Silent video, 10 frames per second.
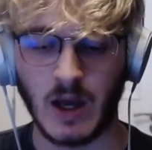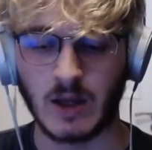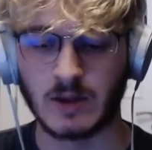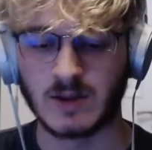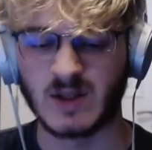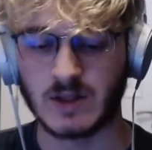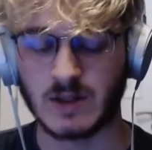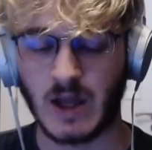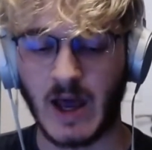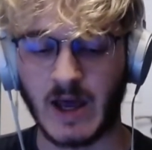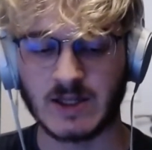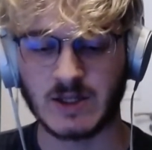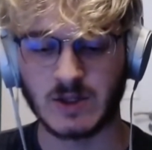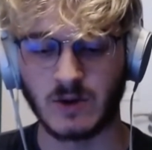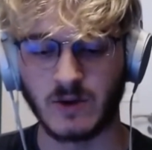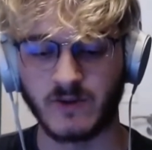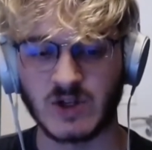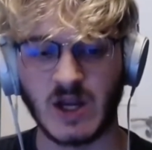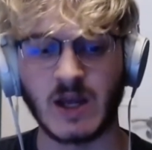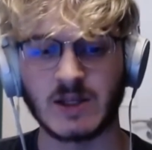And Haas sort of
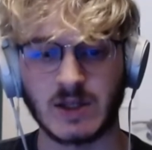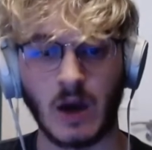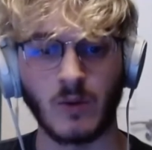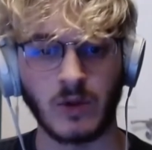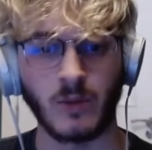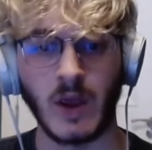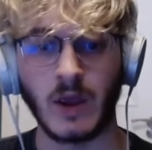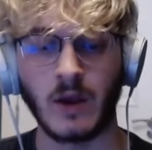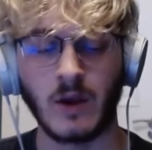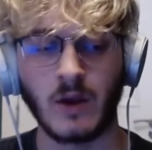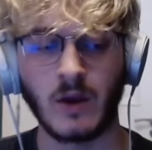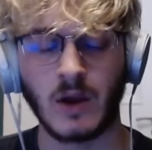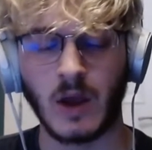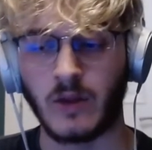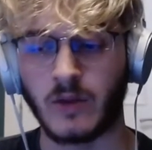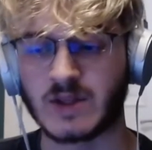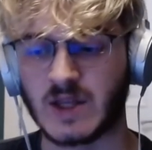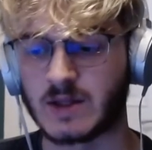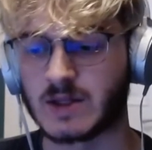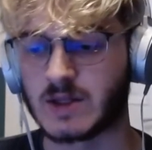shares that with me, in the
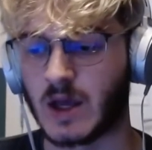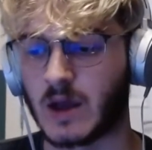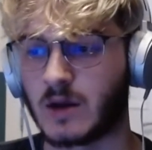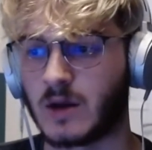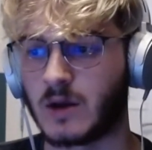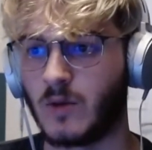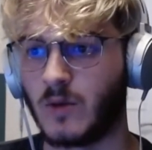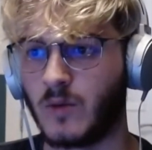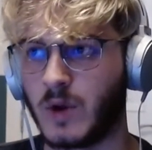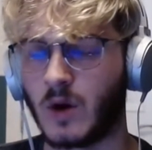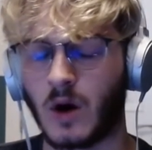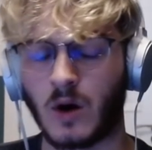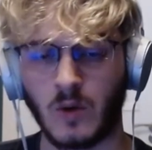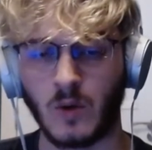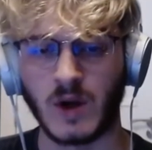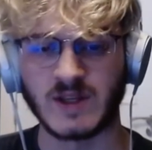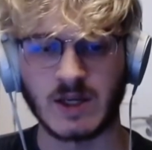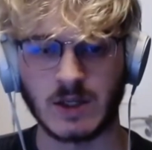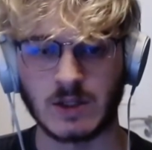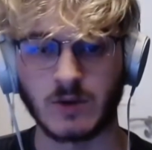sense that we are always
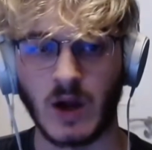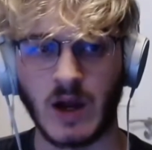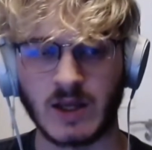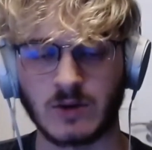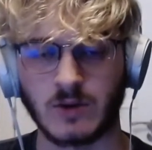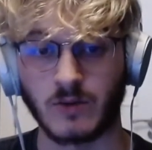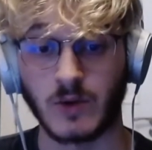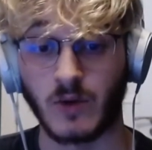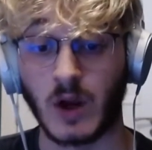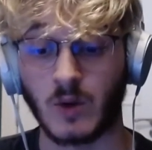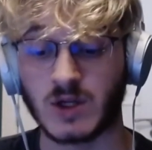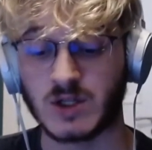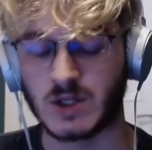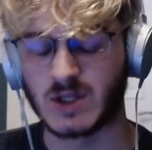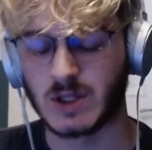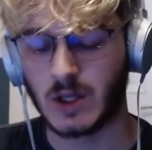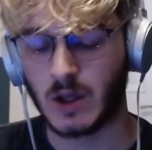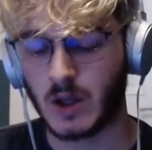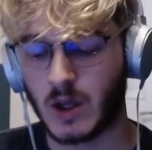asking to ask the right questions.